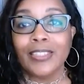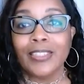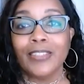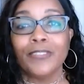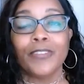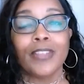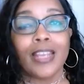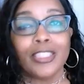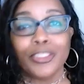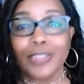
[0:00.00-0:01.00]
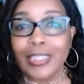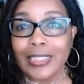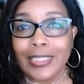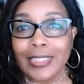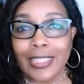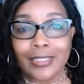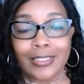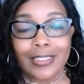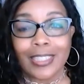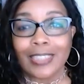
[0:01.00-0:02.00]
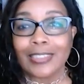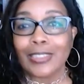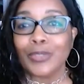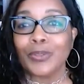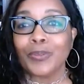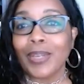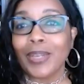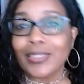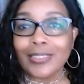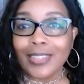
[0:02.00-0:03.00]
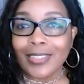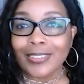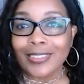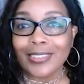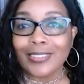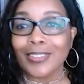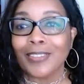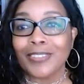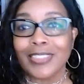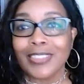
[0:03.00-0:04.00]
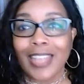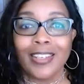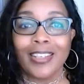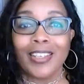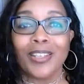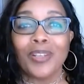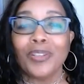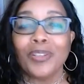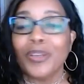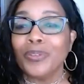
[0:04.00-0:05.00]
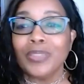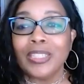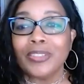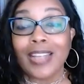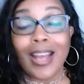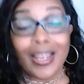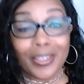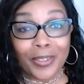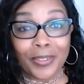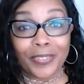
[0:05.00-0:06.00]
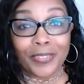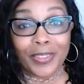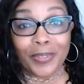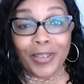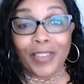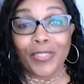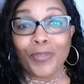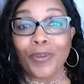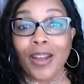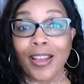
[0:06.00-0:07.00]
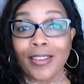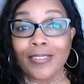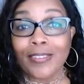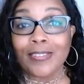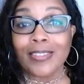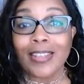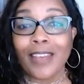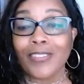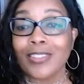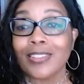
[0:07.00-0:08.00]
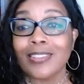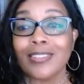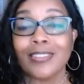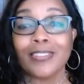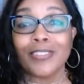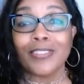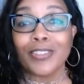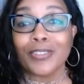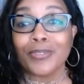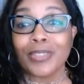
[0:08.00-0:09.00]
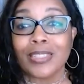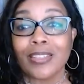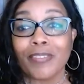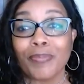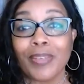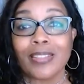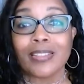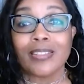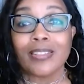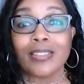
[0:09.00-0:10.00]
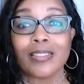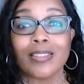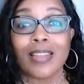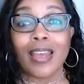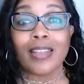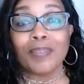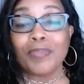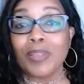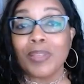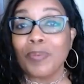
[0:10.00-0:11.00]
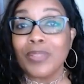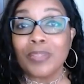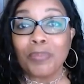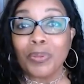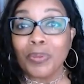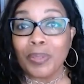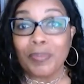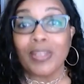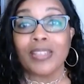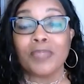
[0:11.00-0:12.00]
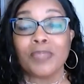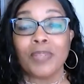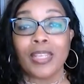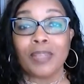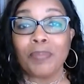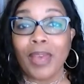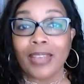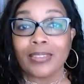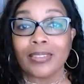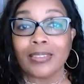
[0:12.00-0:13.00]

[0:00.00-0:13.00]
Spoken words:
for that dreaded downsizing or right sizing of staff. No leader that I know of anyway thrives in having to deliver those really tough messages that someone's employment has been impacted,